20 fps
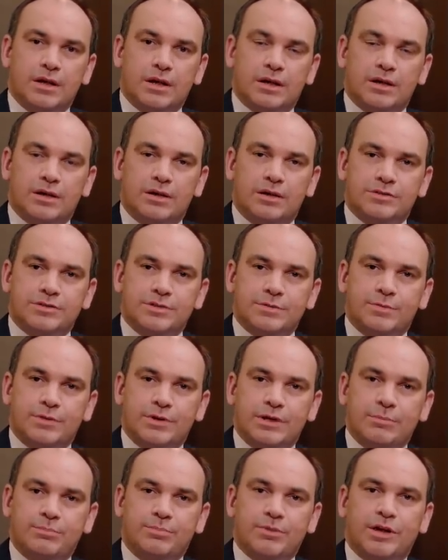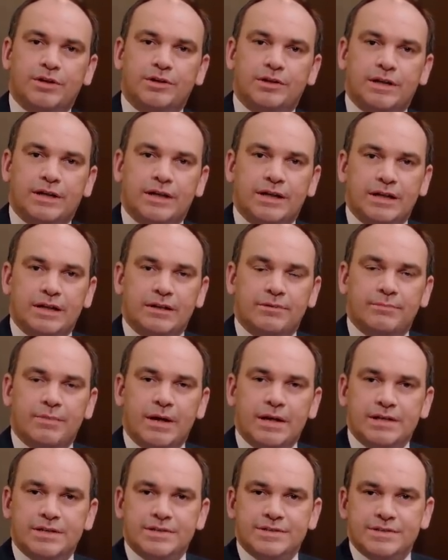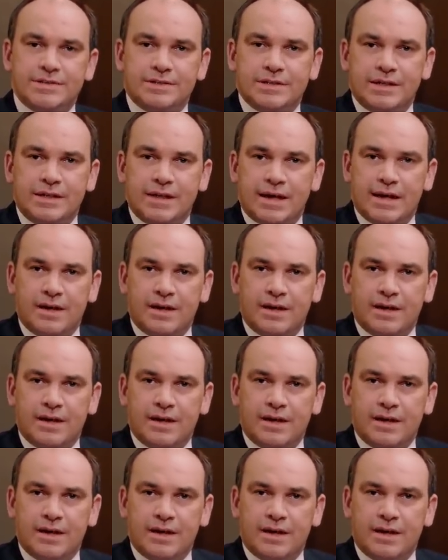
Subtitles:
to put it bluntly, it makes the